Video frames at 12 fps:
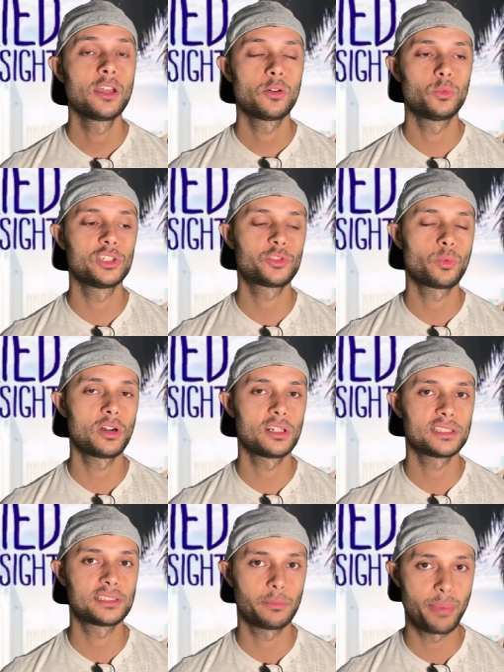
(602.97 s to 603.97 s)
which
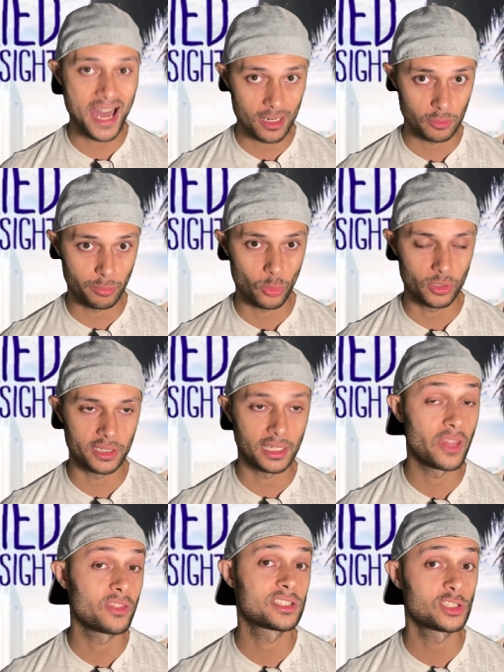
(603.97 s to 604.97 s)
was the paddle boarding
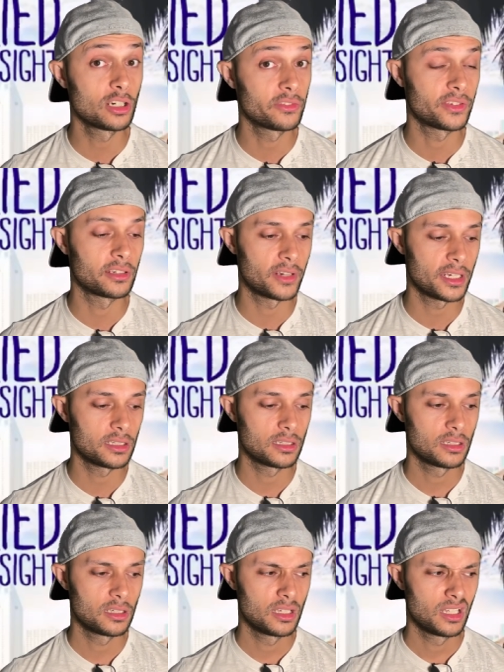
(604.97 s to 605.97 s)
and the surfing, right?
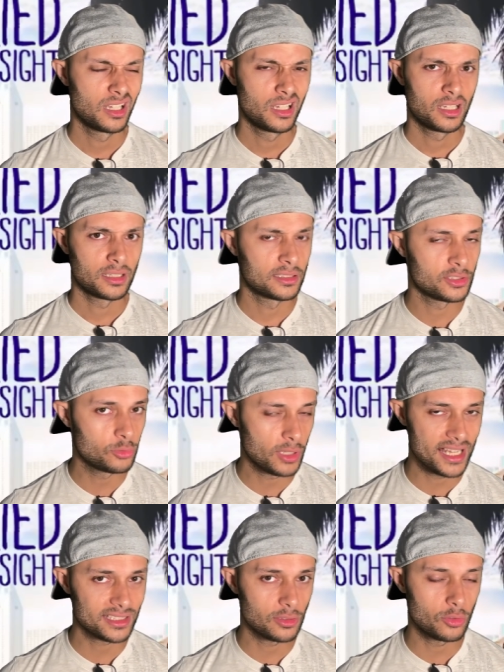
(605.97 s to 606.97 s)
Did you
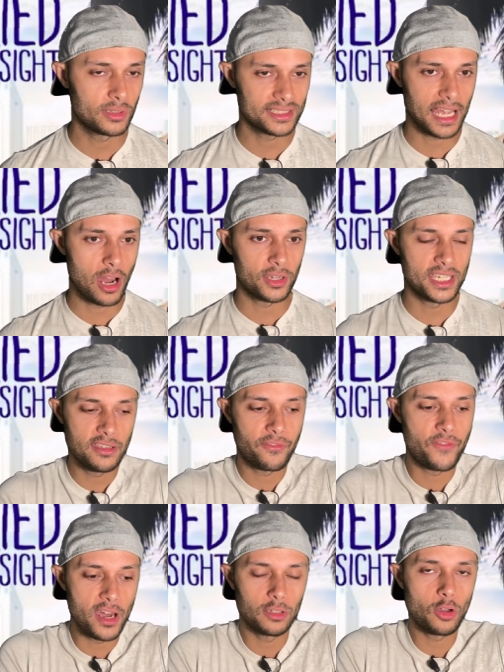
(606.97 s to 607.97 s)
guys notice how he fell